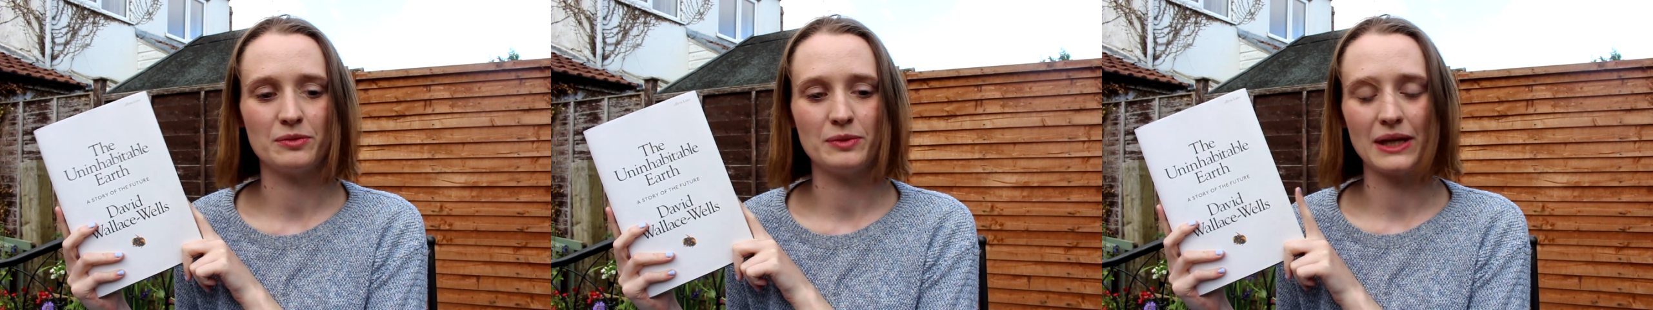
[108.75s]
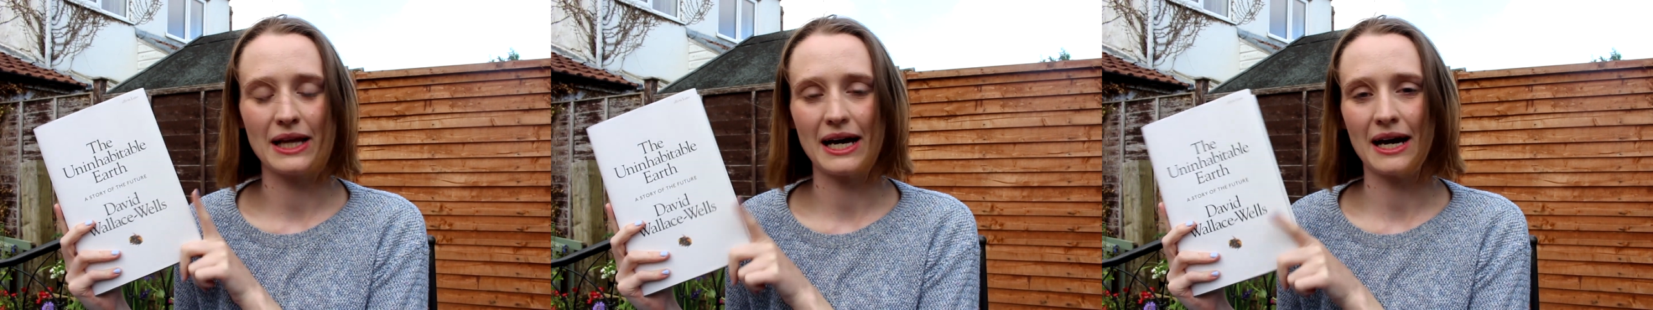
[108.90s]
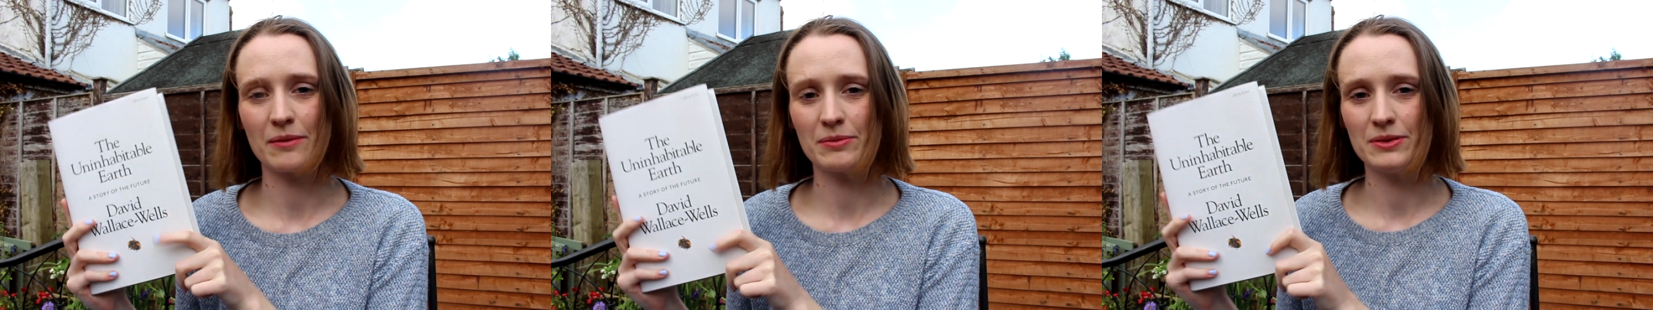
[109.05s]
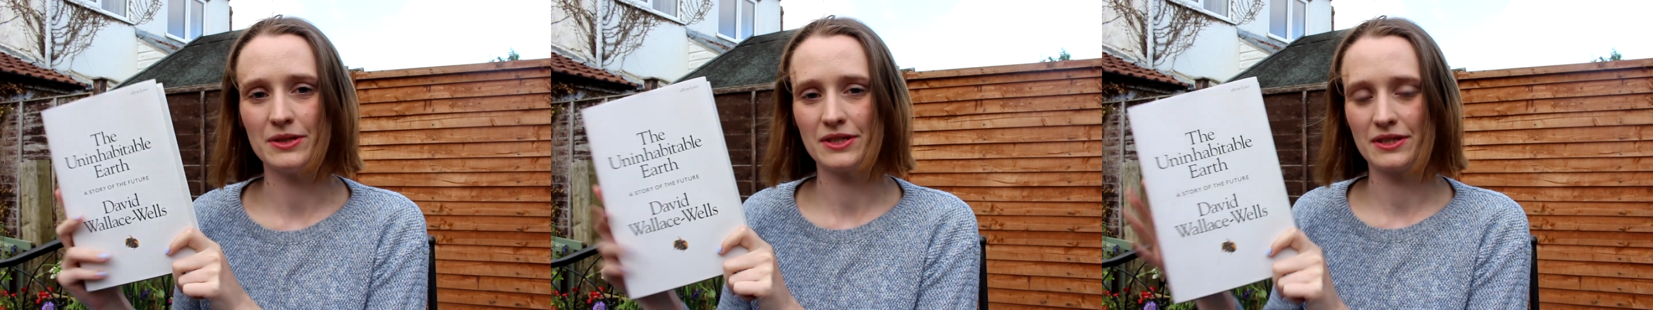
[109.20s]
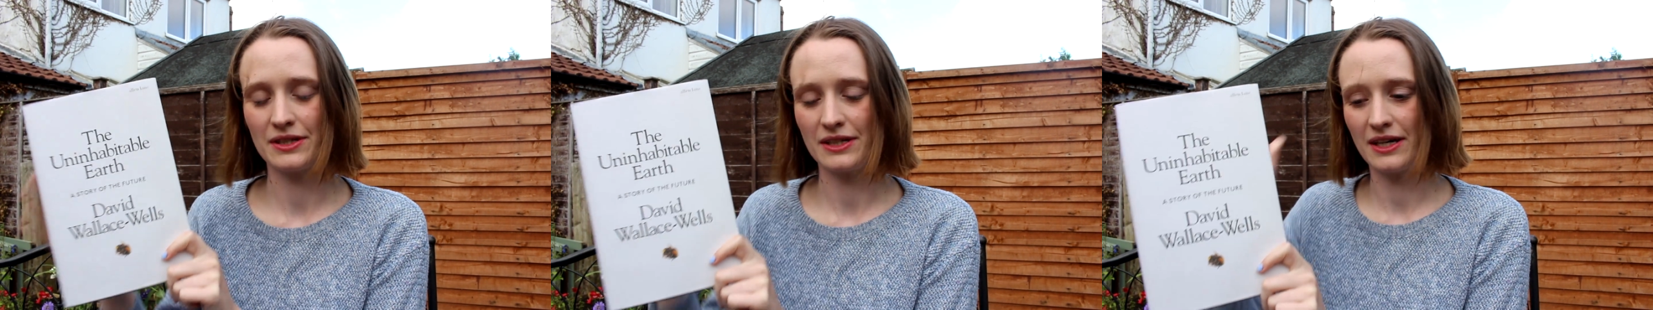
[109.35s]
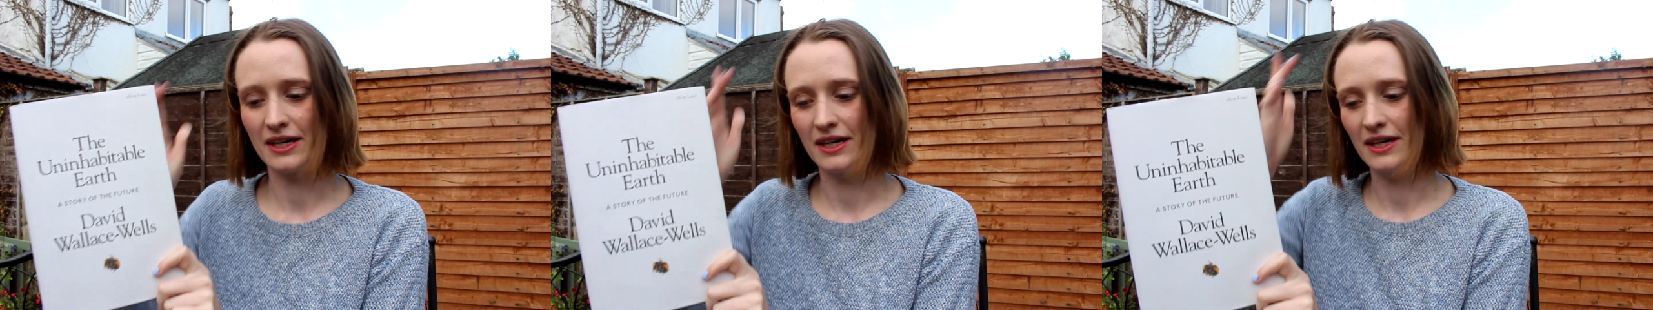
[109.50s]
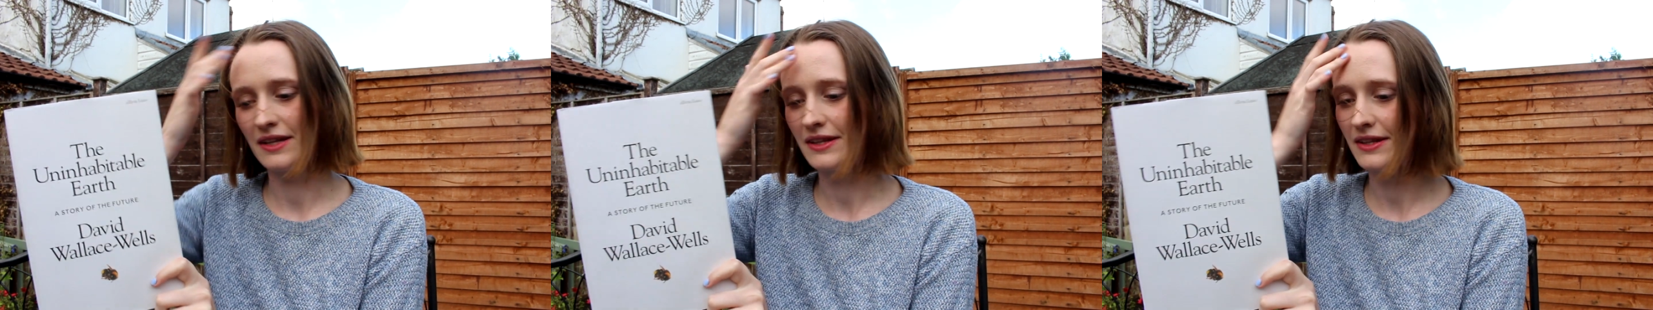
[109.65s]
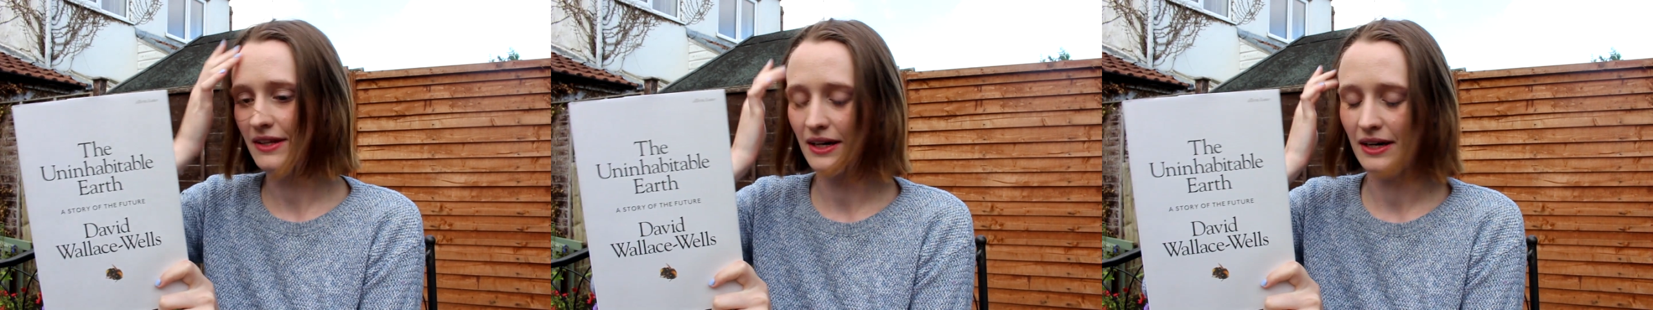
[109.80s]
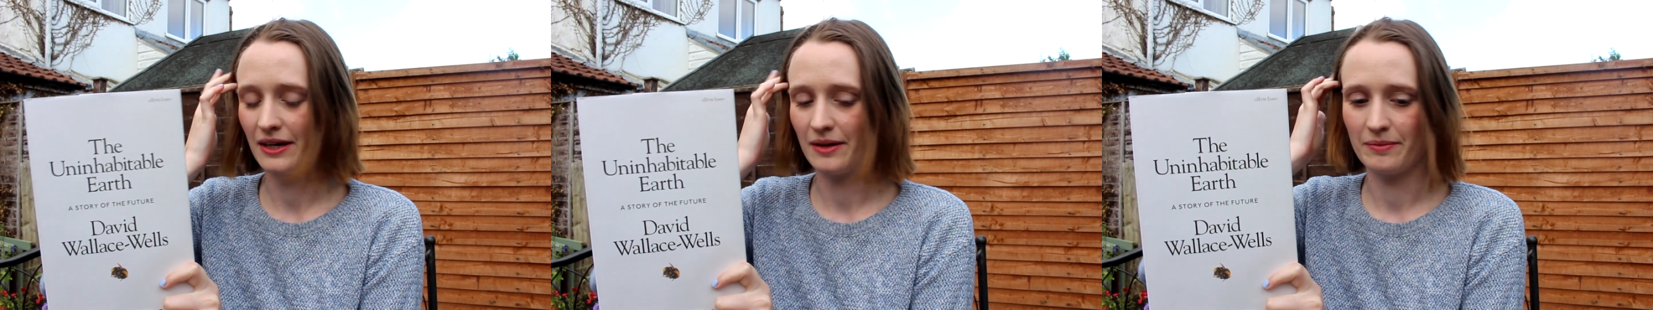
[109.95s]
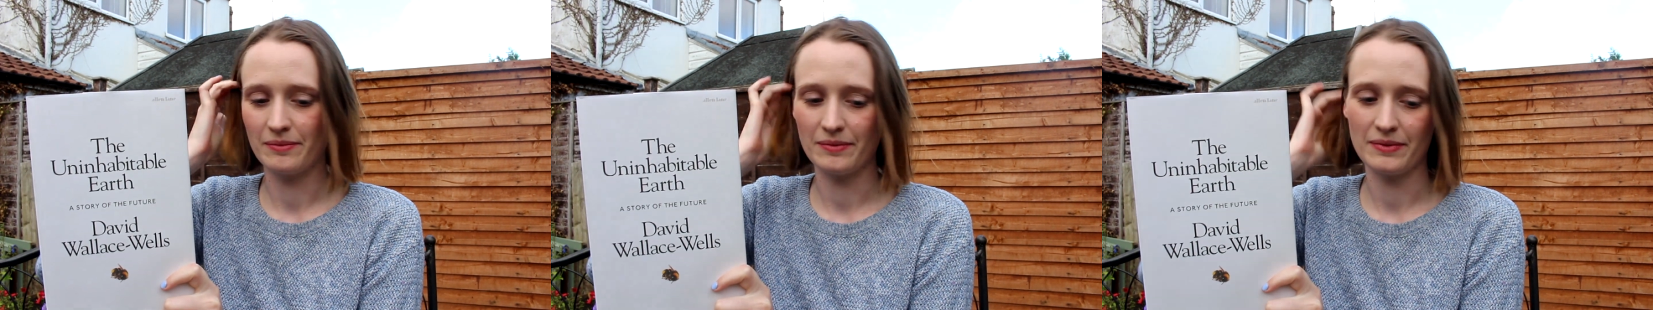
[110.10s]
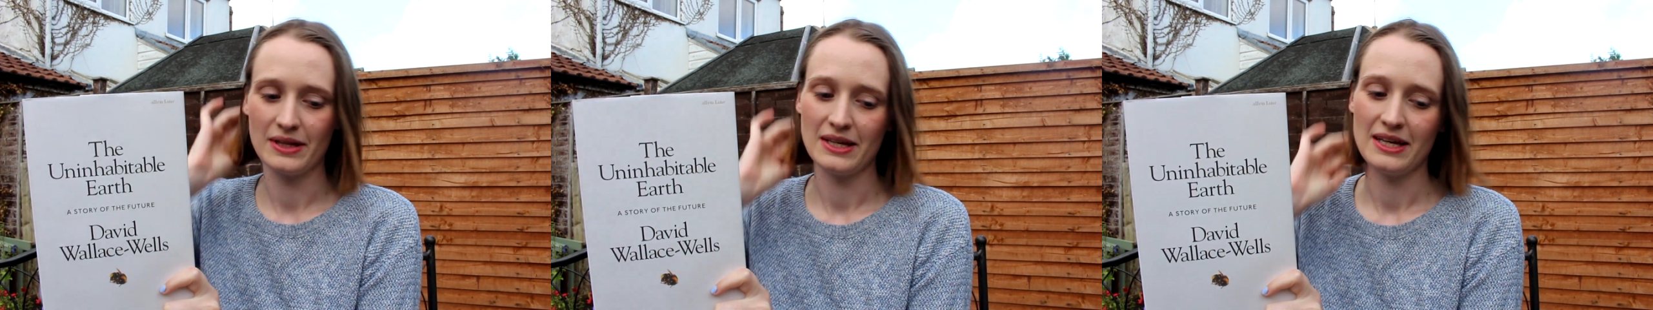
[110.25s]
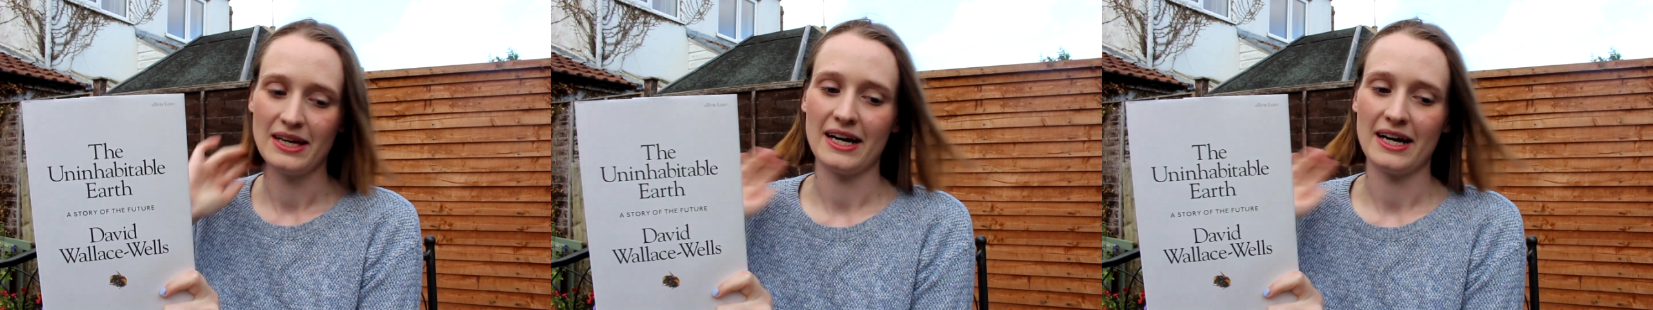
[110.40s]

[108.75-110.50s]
will happen to the earth um,